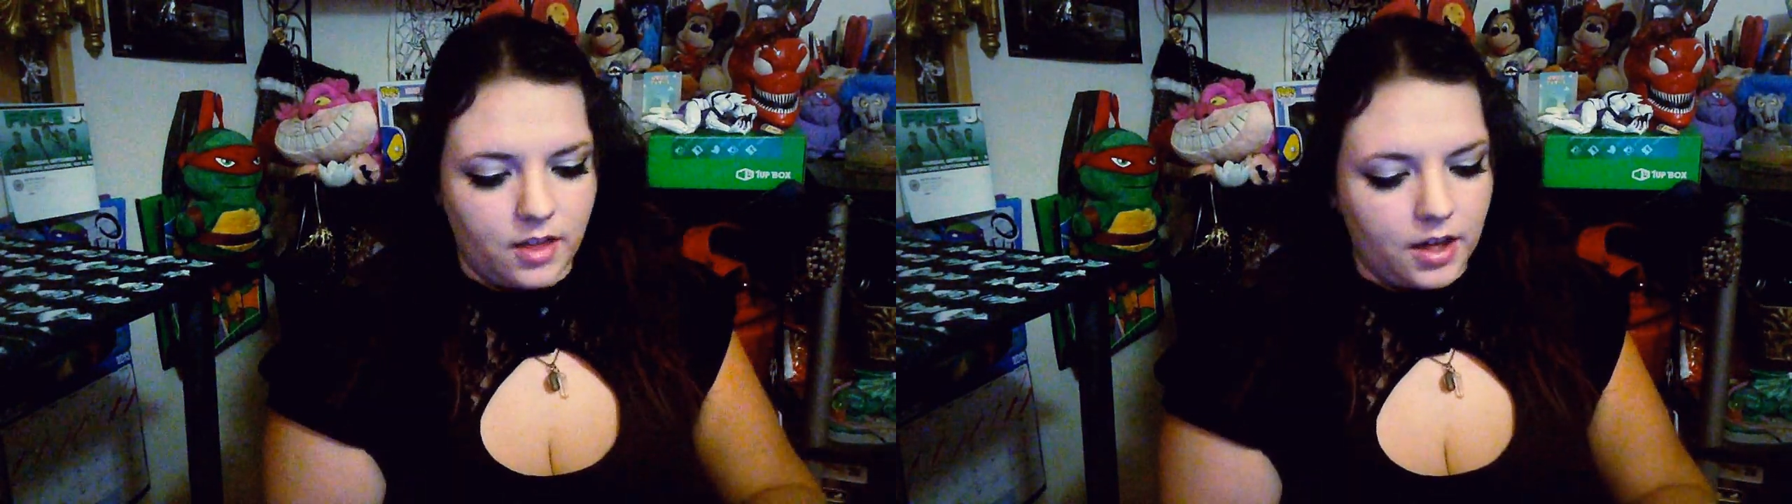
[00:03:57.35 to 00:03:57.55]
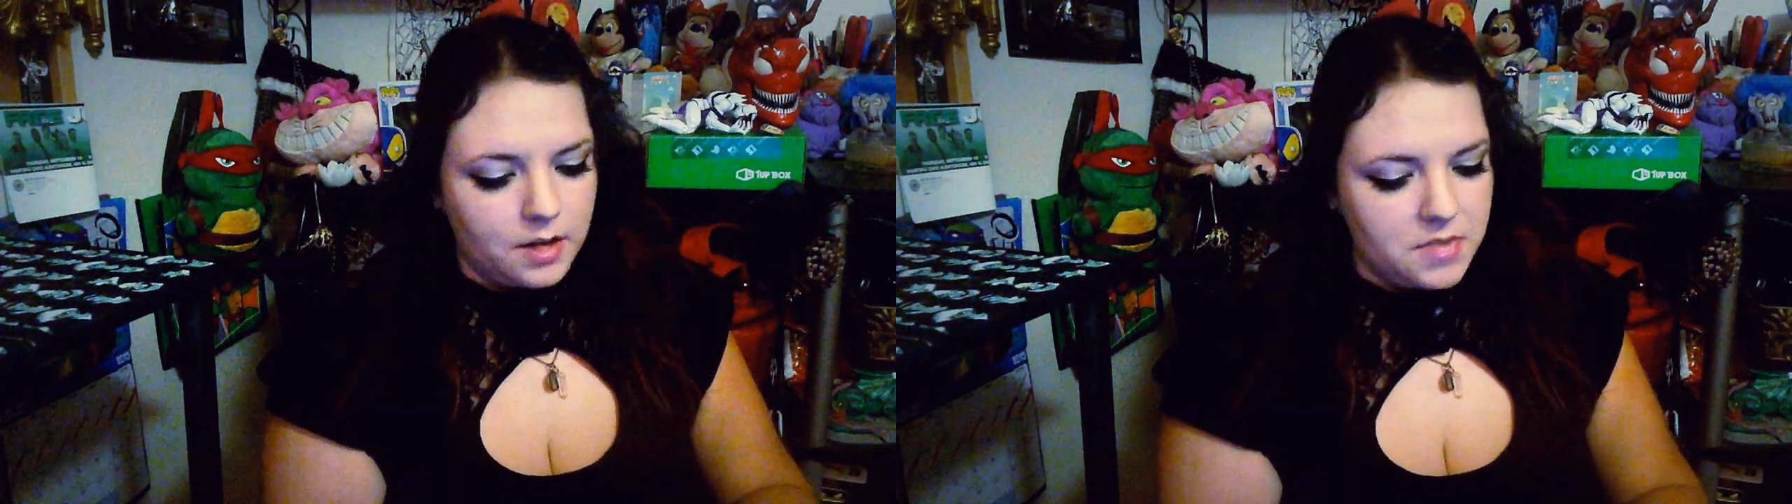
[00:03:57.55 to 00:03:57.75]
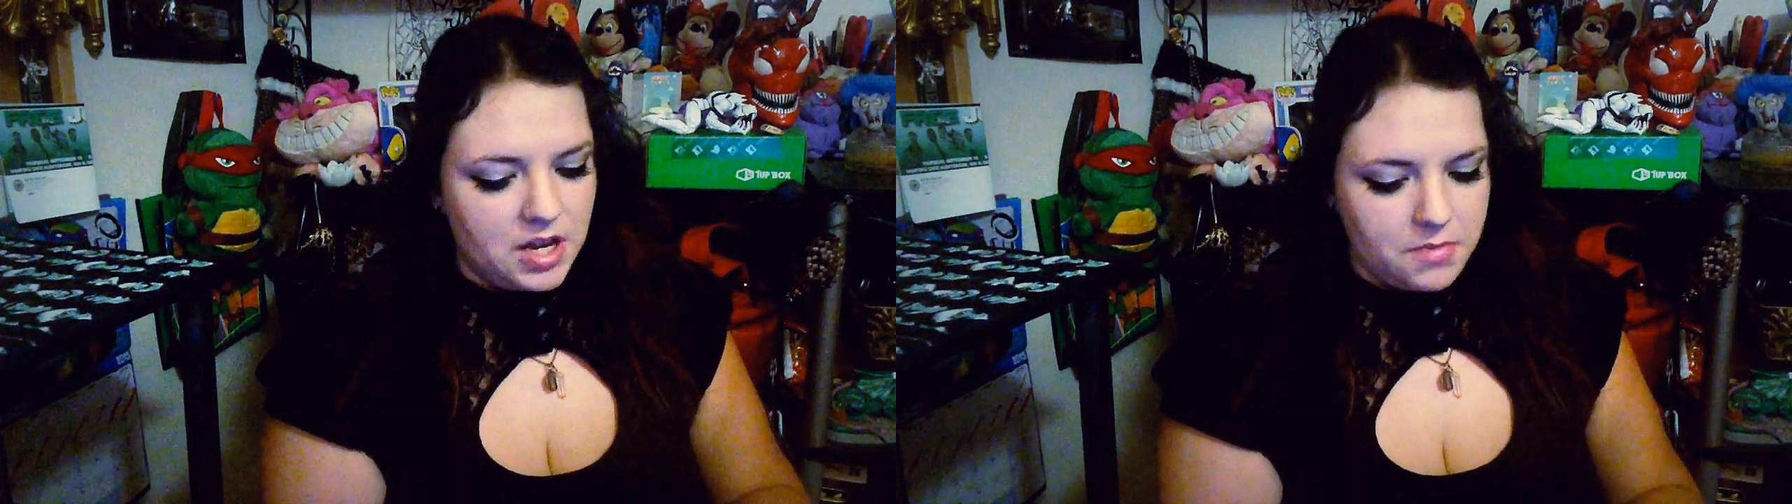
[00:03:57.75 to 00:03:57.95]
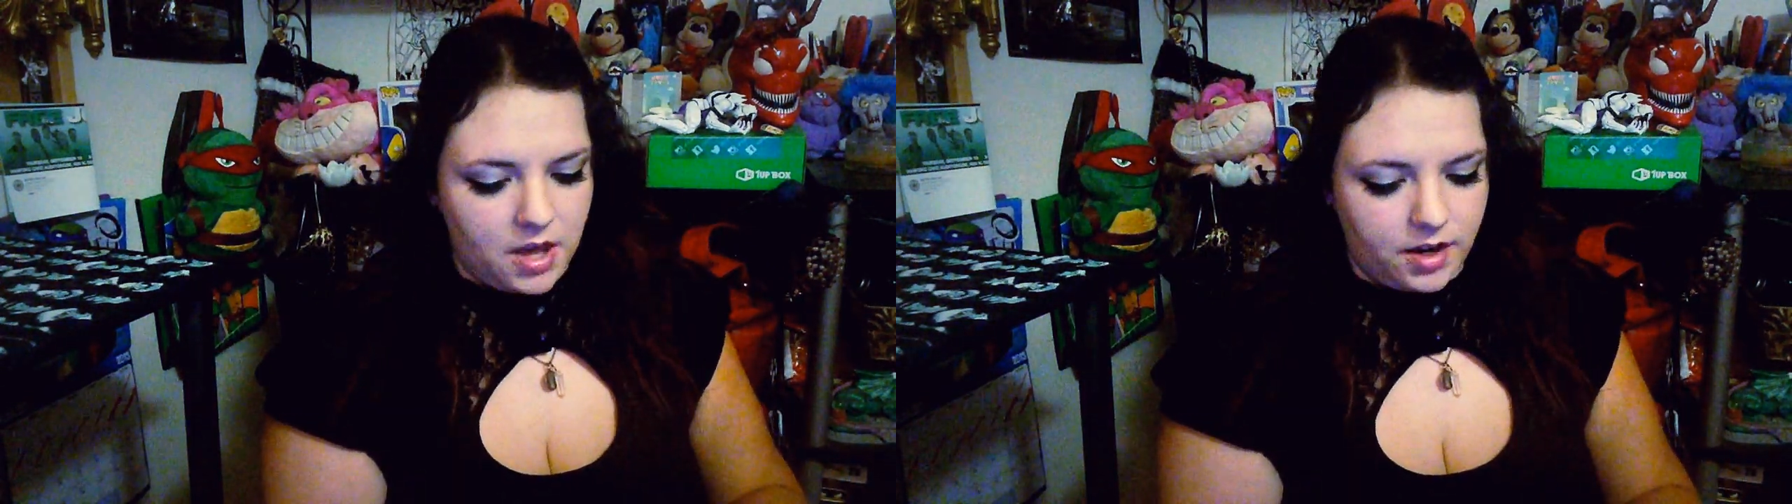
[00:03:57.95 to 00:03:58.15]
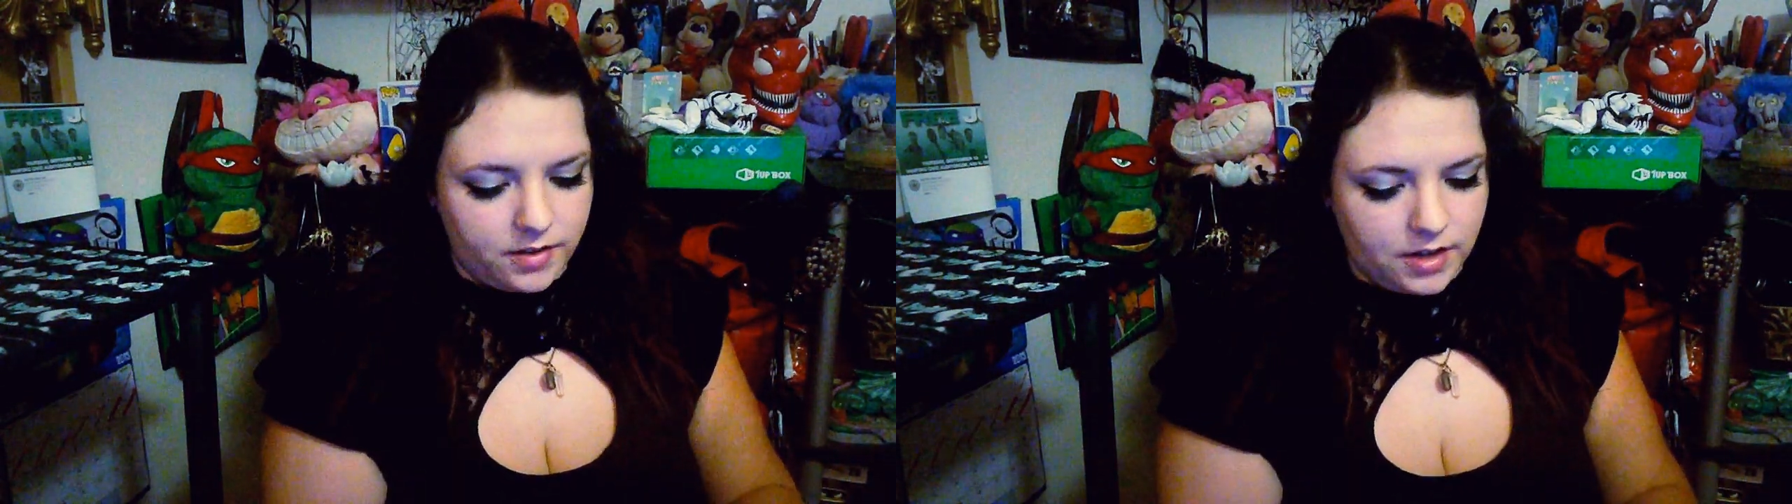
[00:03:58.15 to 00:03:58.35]
like a mini
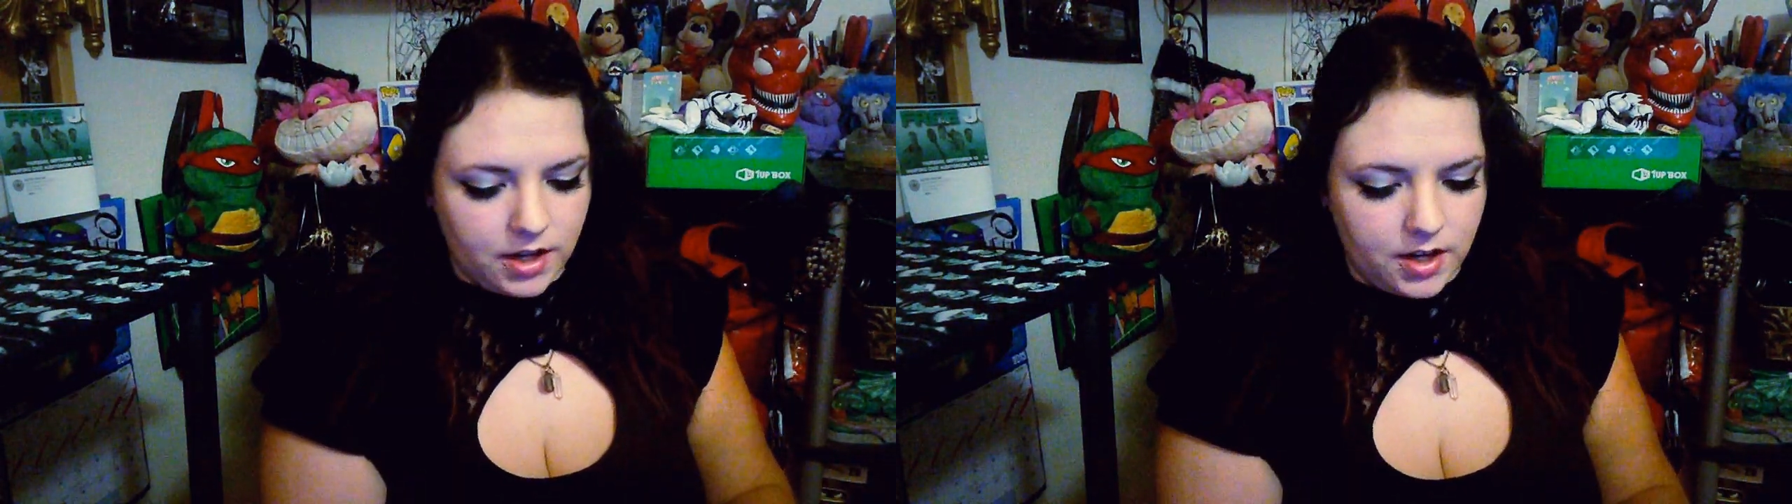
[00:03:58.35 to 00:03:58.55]
magazine.